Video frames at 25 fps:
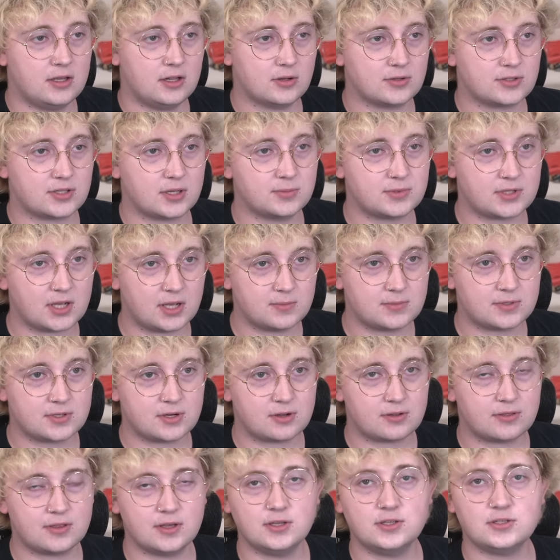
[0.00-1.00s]
You know, sometimes
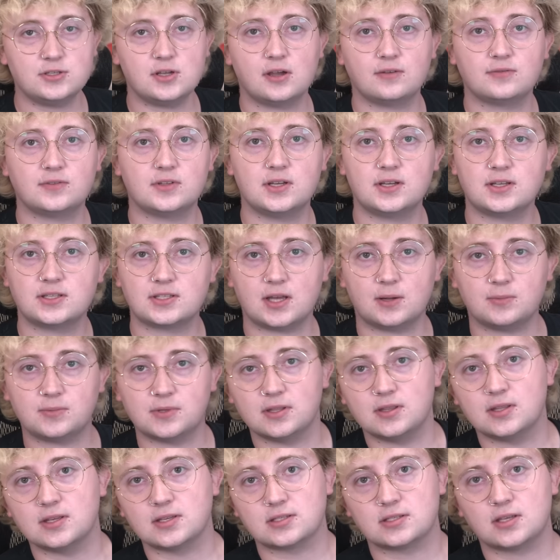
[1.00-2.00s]
there are things you have to accept
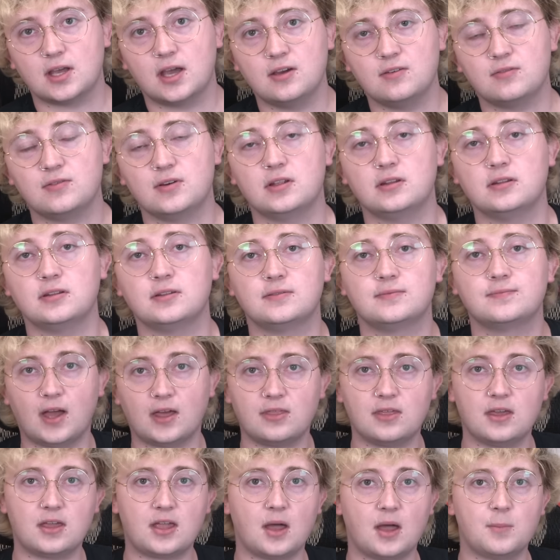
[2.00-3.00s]
in this life, and
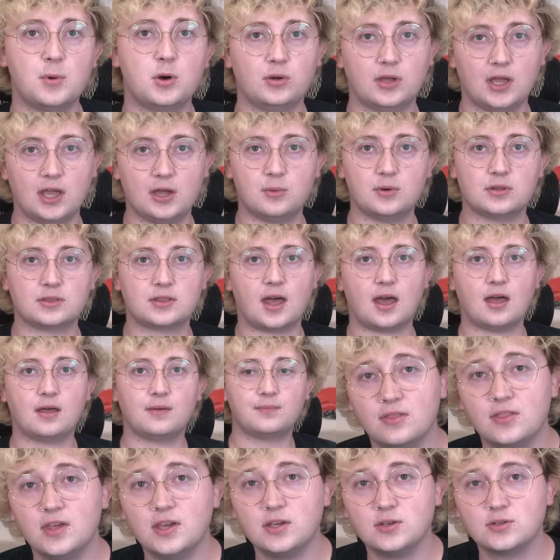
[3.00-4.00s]
I think I'm okay with that.
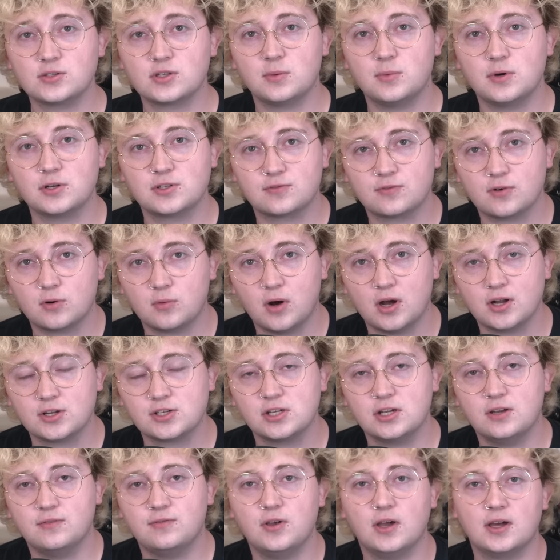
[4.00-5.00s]
Thank you so much for
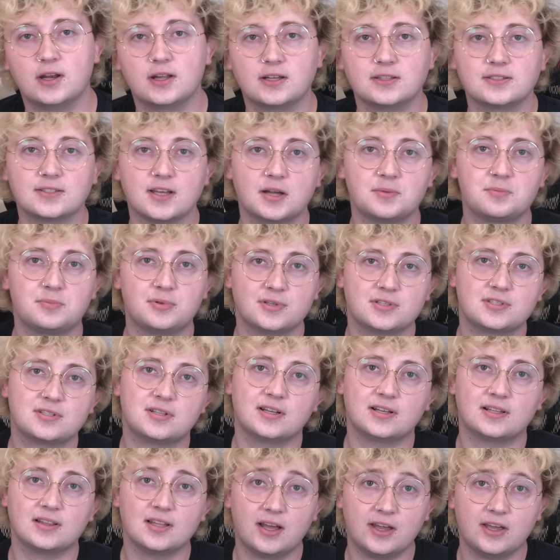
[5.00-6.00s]
watching. If you had a good time, please
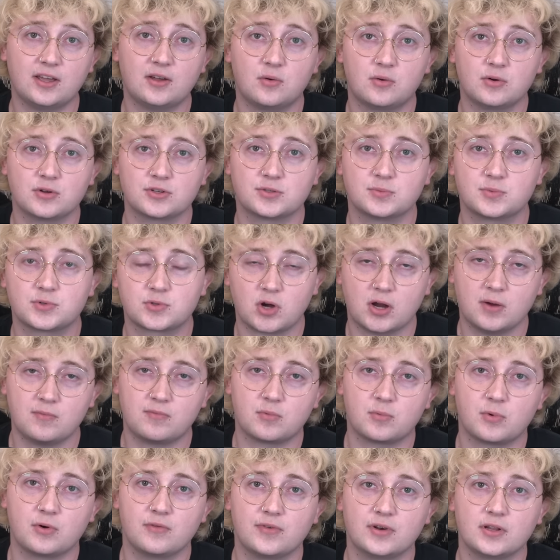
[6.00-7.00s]
click like or subscribe
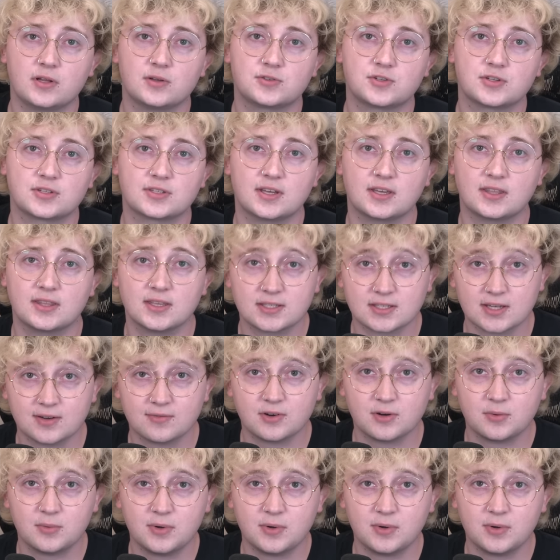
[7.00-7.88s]
for more videos just like this every